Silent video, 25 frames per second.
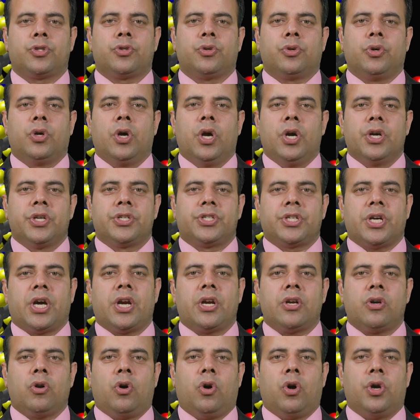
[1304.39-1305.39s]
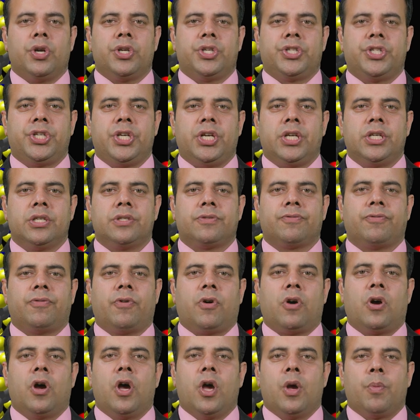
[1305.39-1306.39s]
to turn on genes
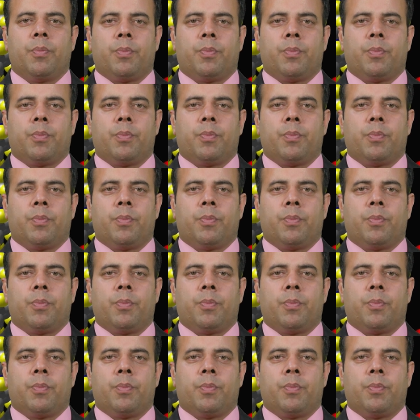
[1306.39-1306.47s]
for